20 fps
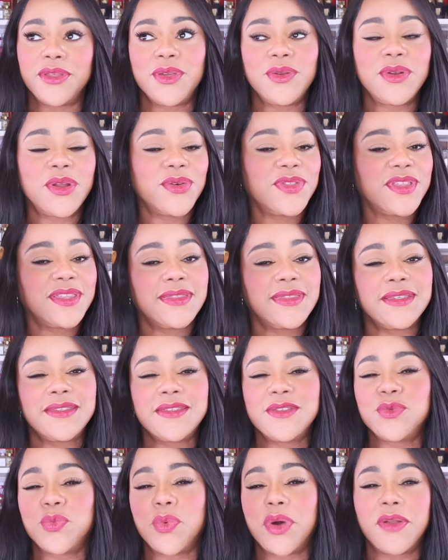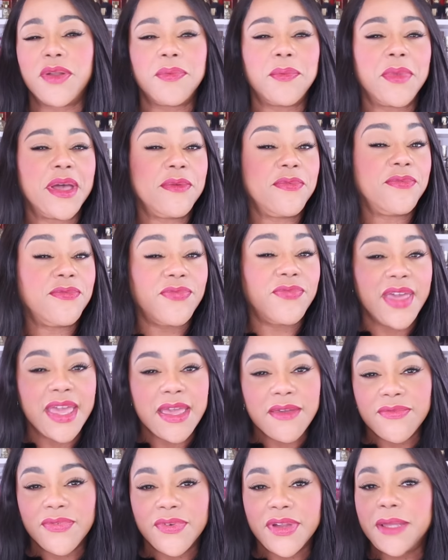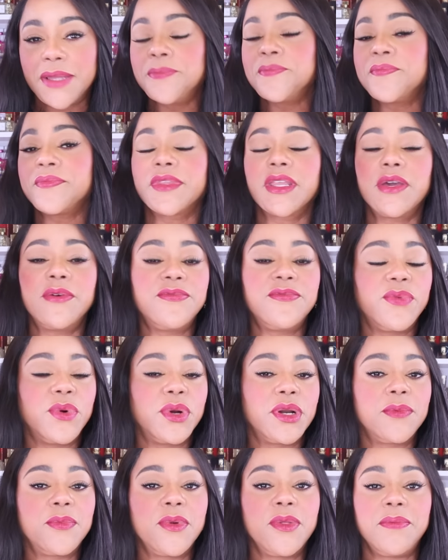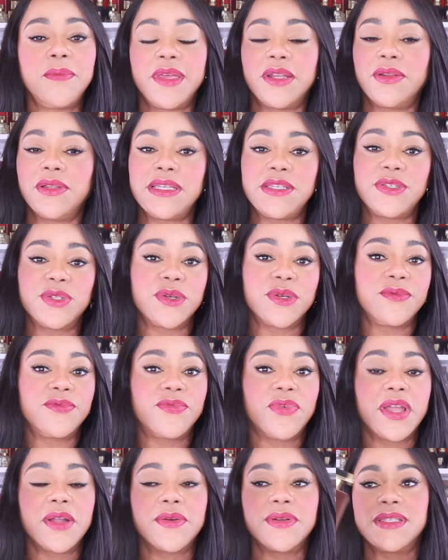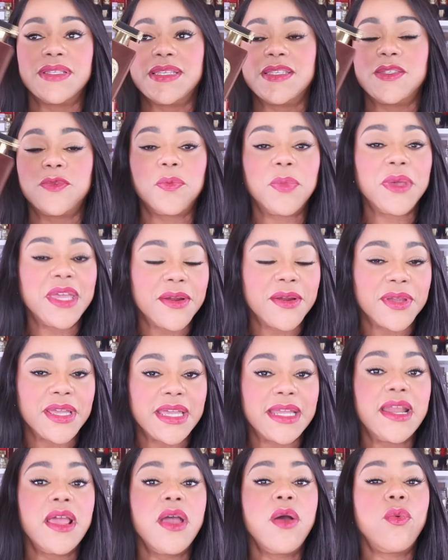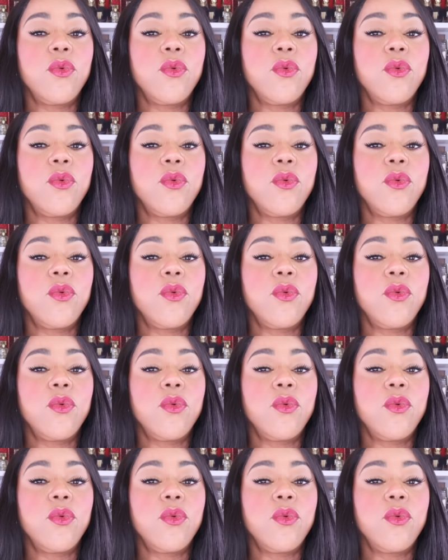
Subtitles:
you know that this is one of my favorite affordable Middle Eastern fragrances, period,